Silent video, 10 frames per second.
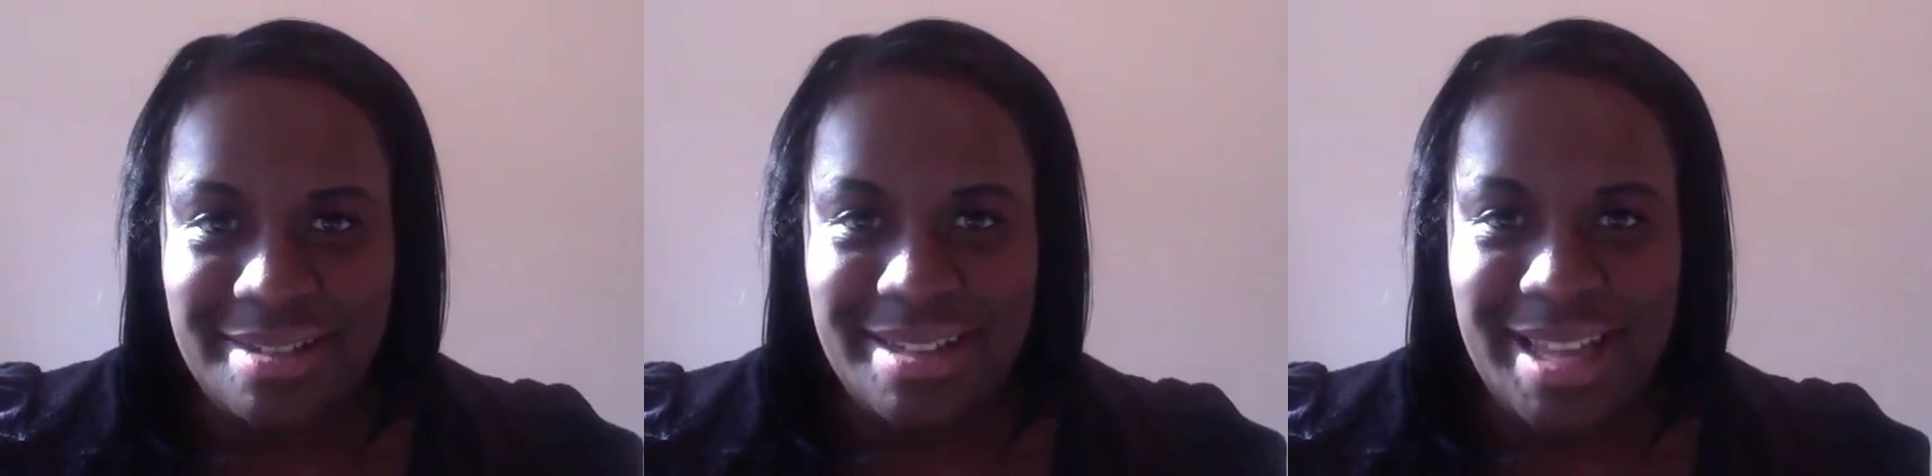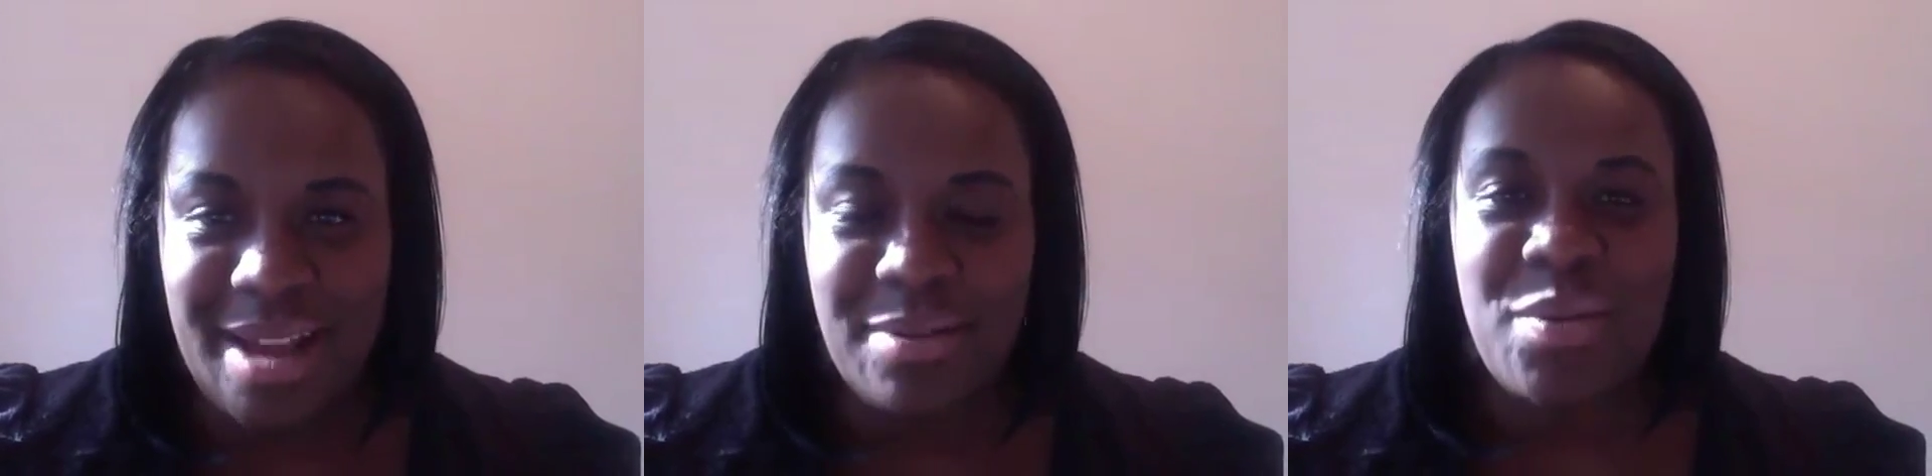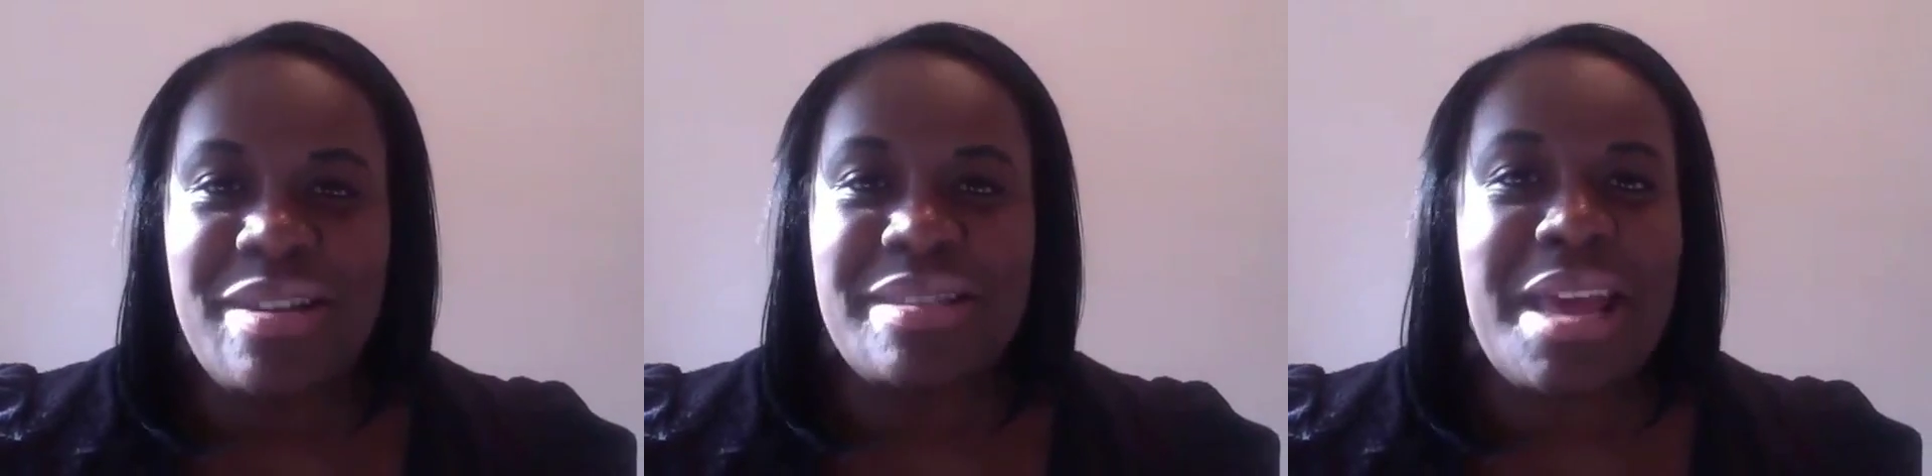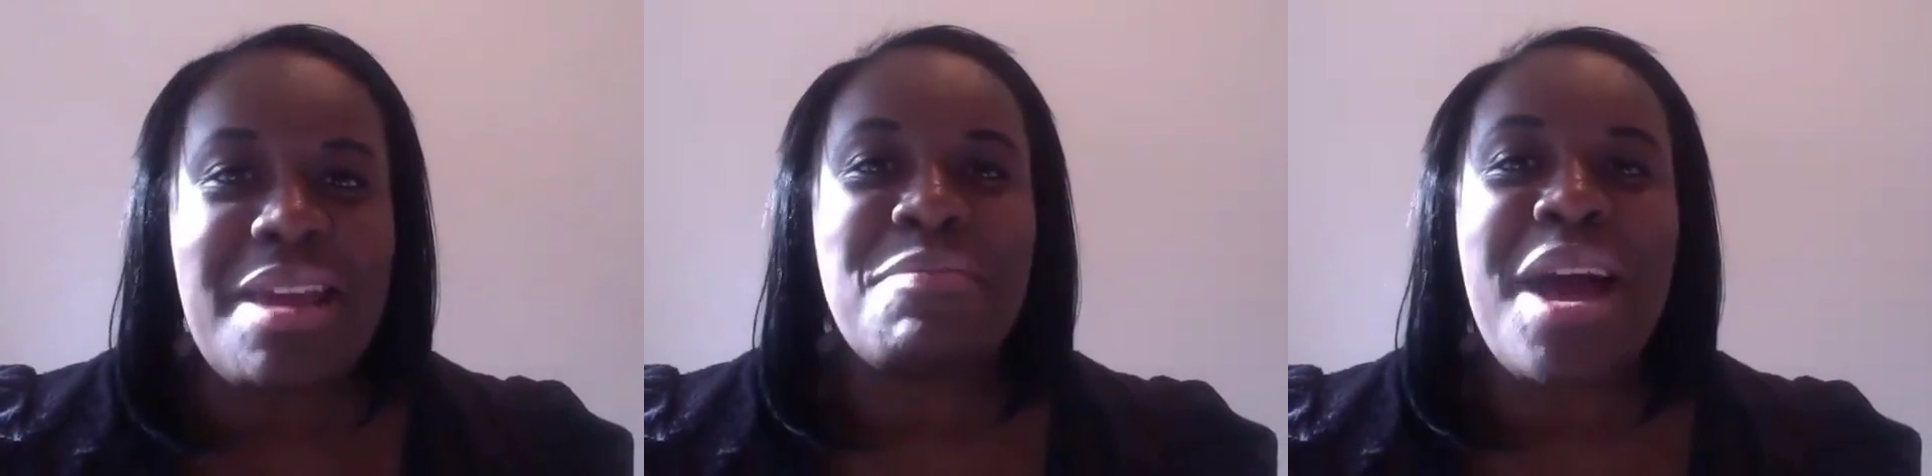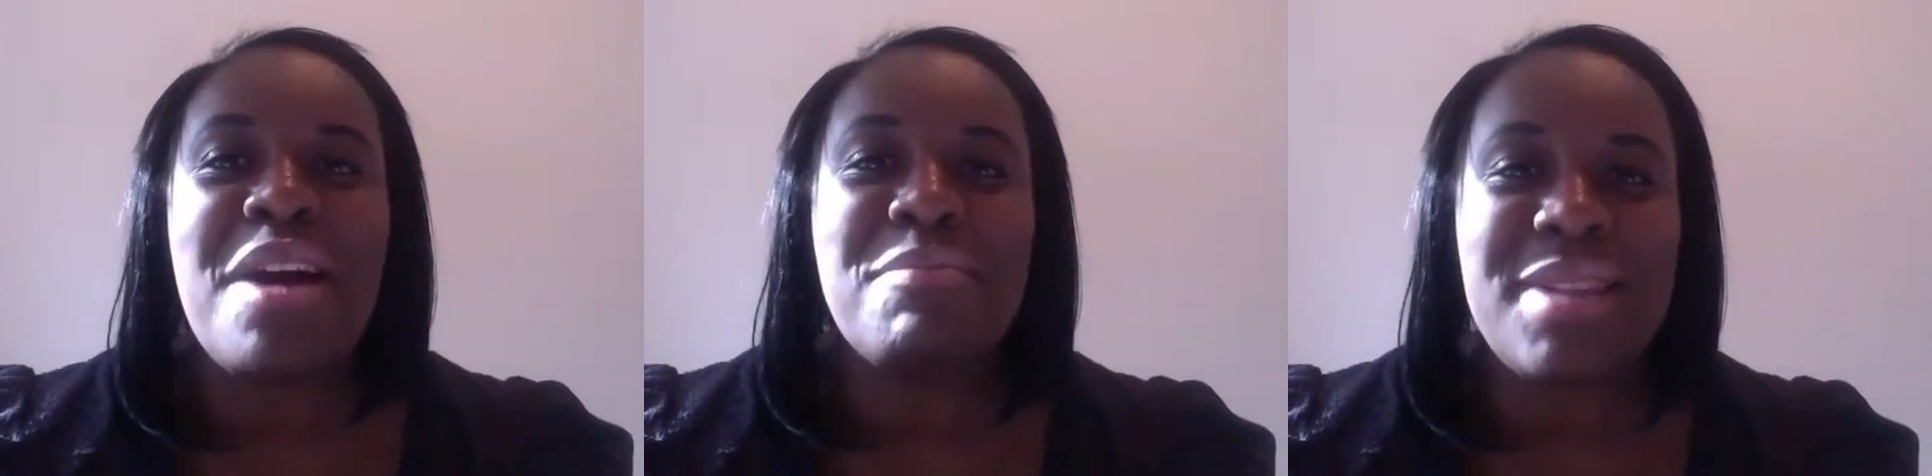Okay, I'm going to wear a
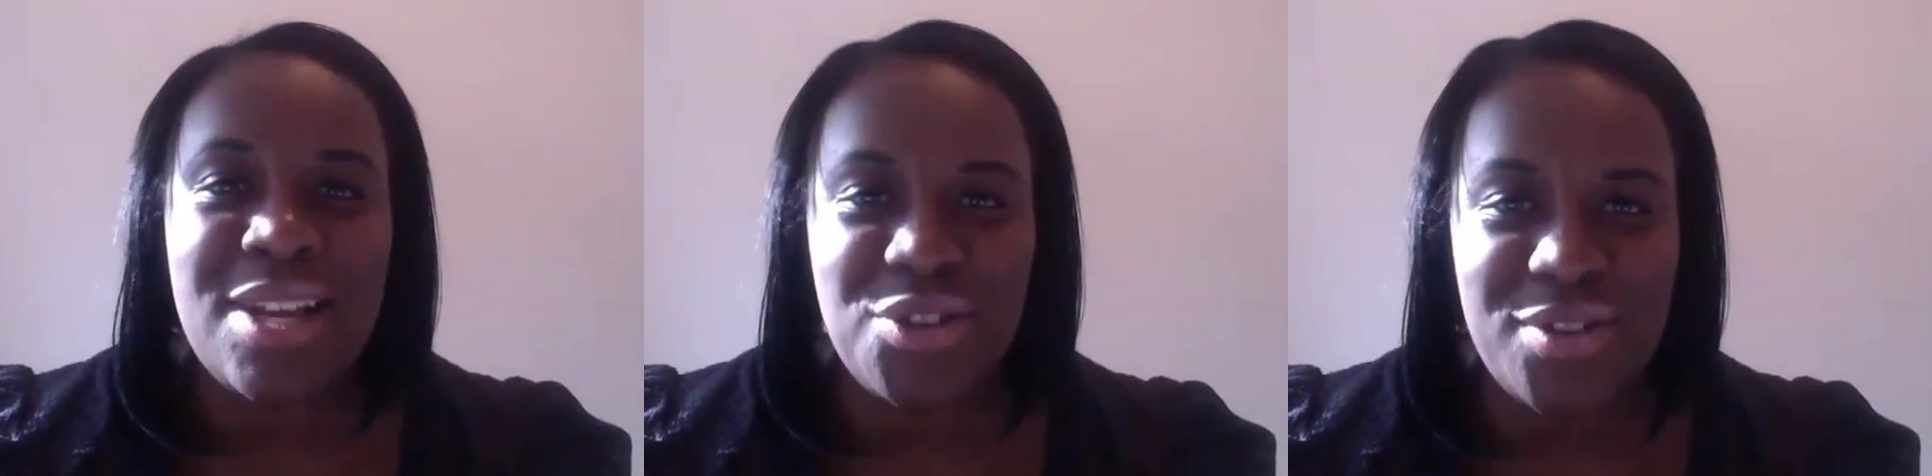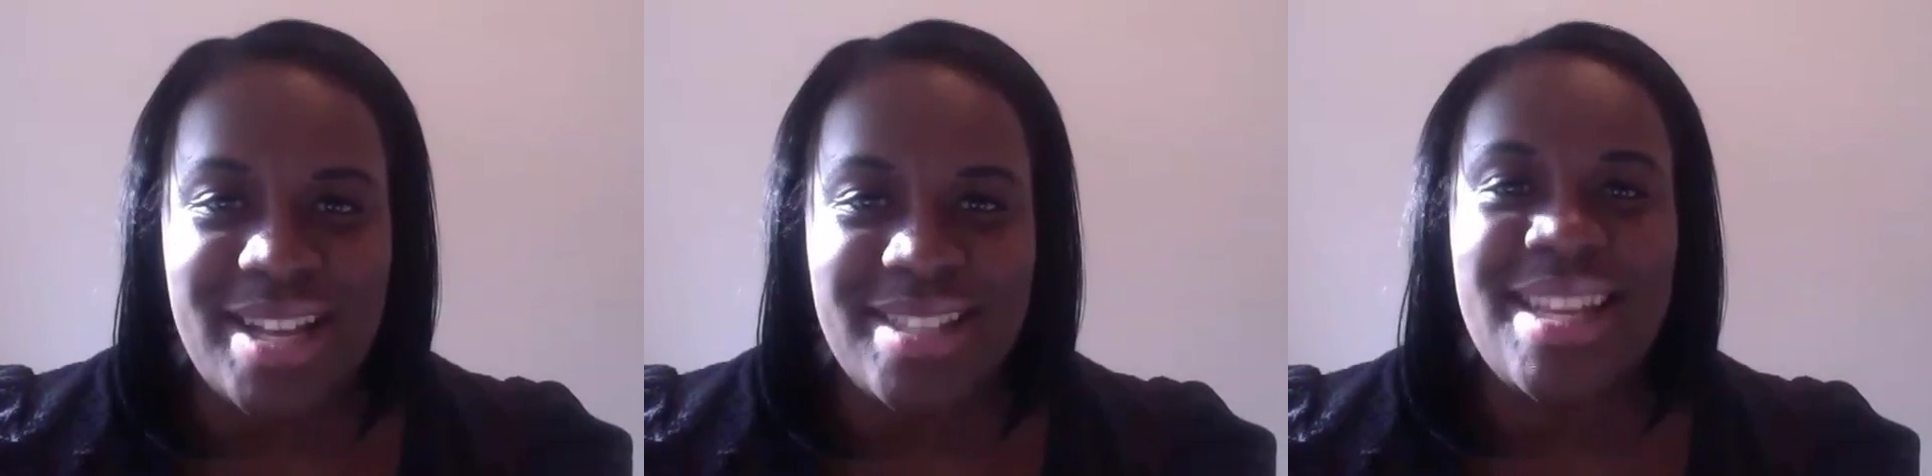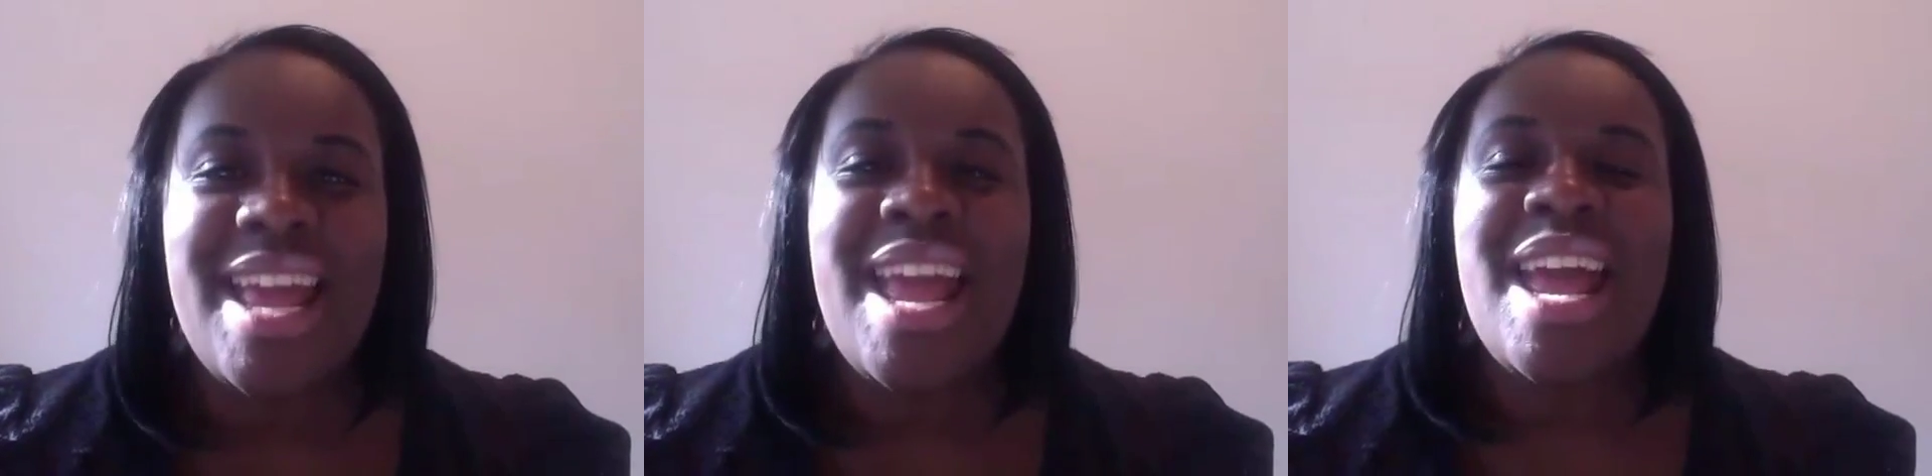£10 black dress